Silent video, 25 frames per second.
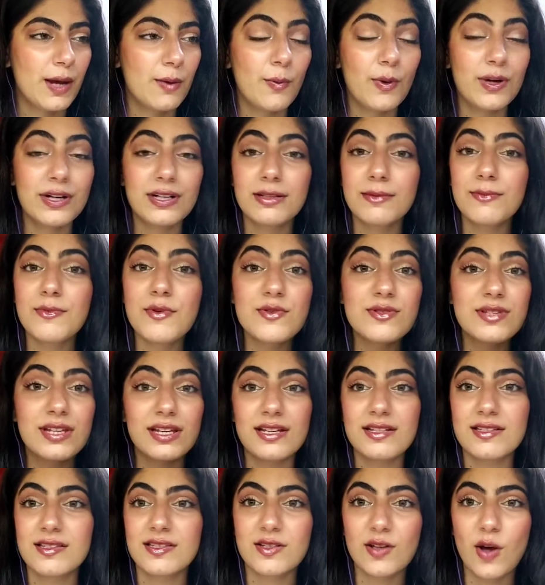what the
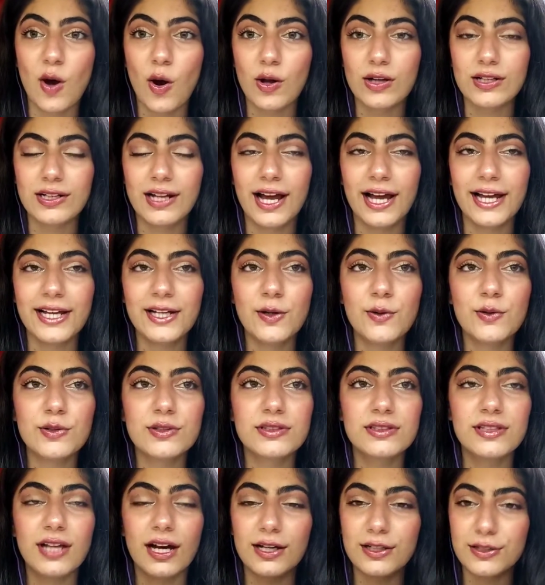music is called i know
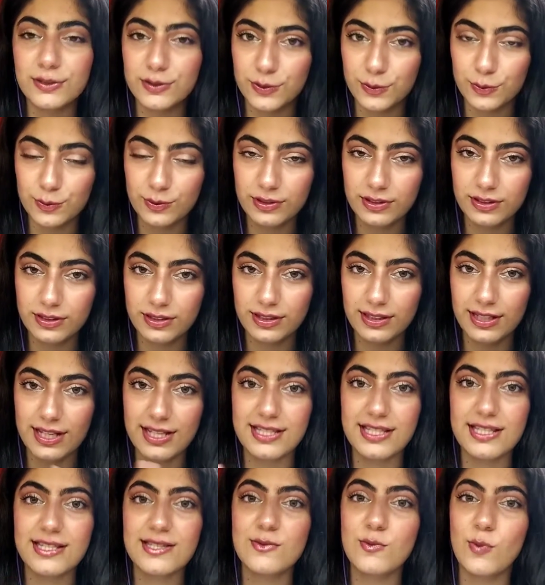dangdut
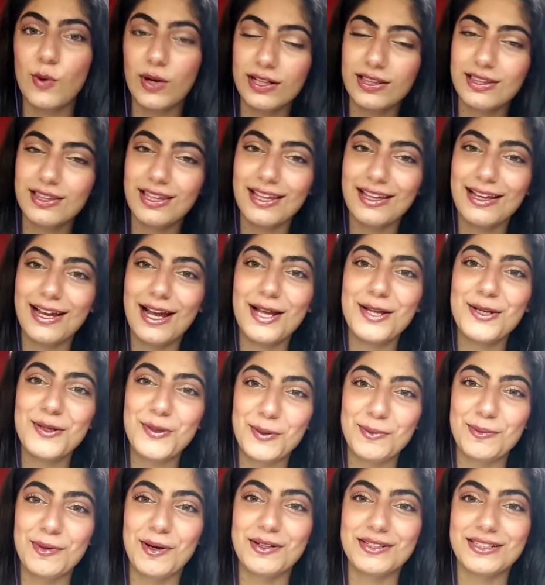there's this one thing i
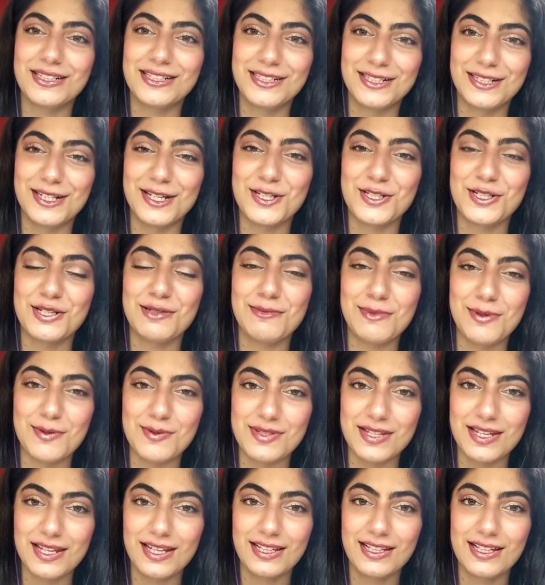know about indonesian
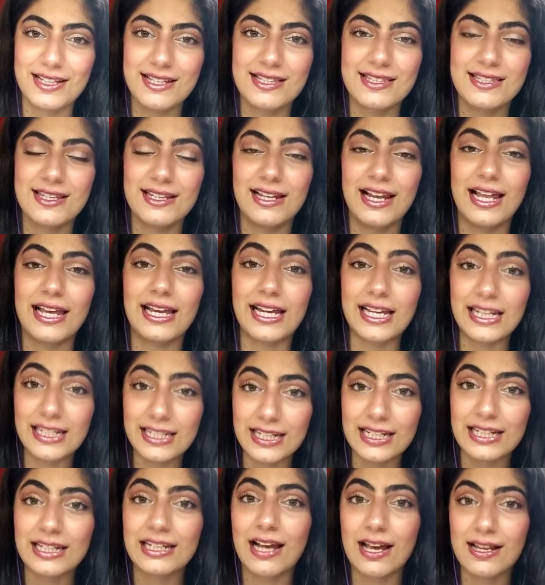music it's like
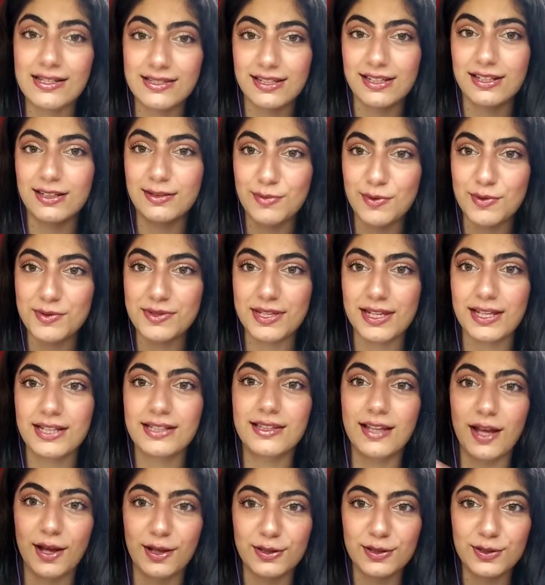indian classical
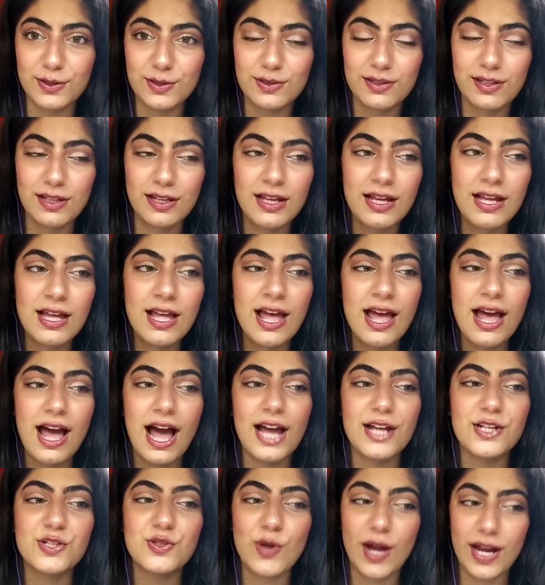music dangdut
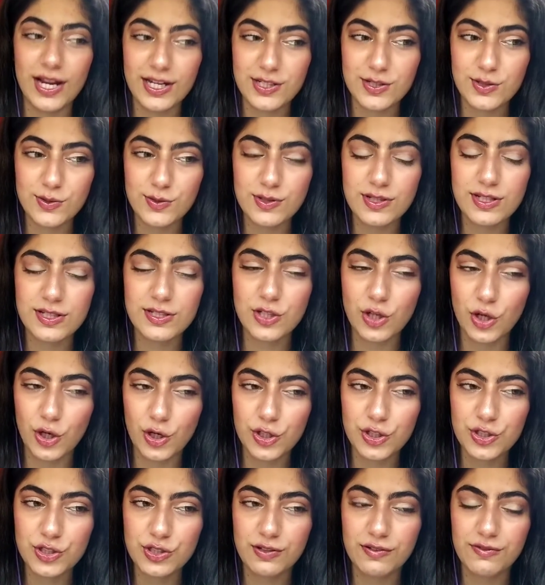i tried to
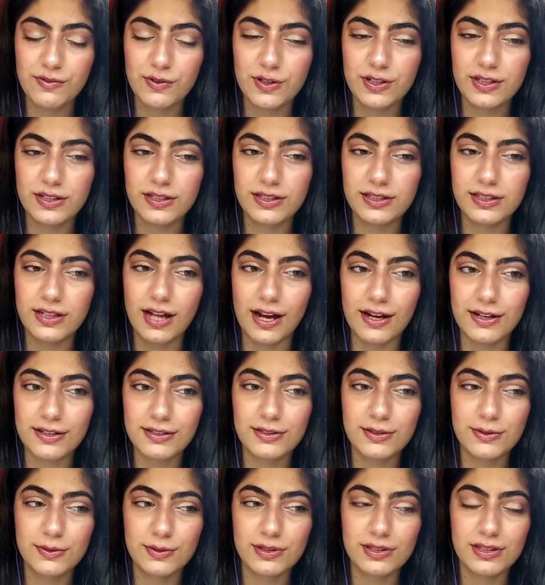search for
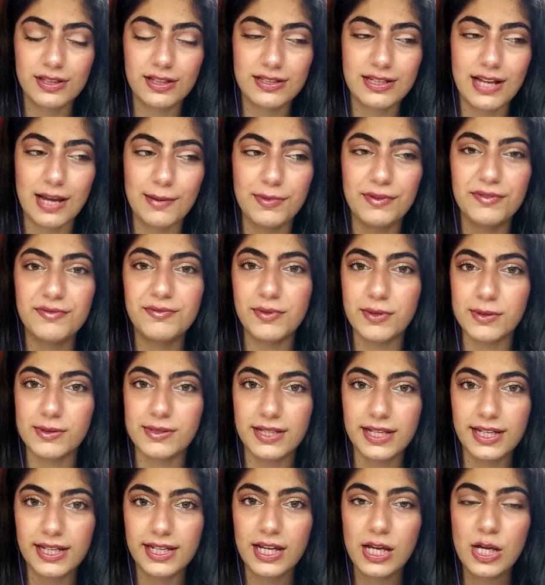dangdut type of
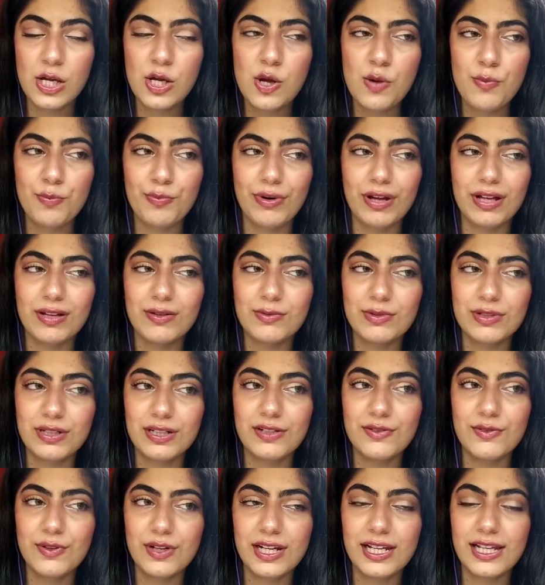music but I
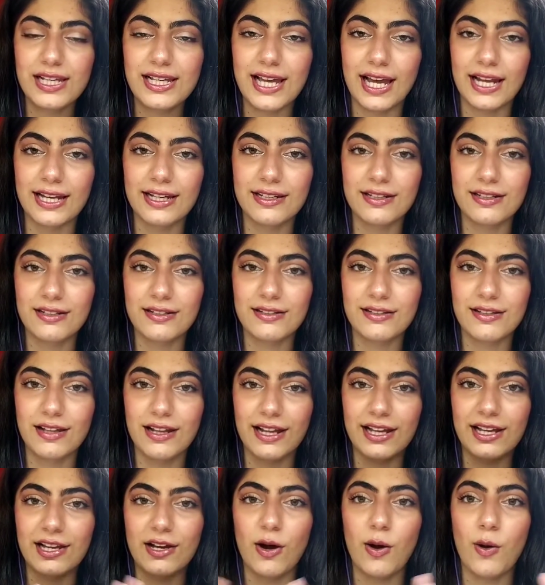couldn't really get
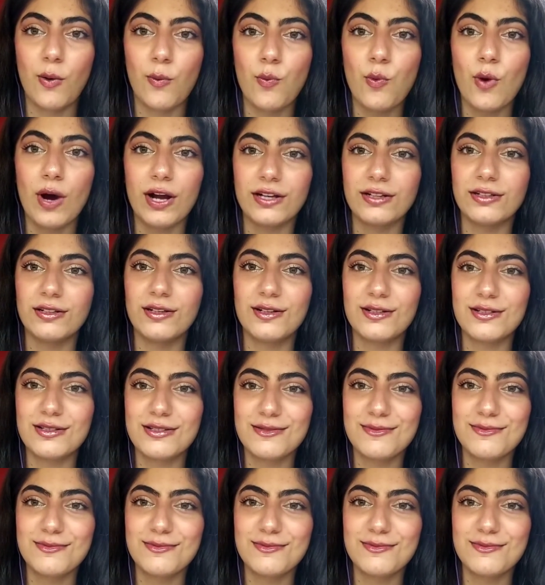like a one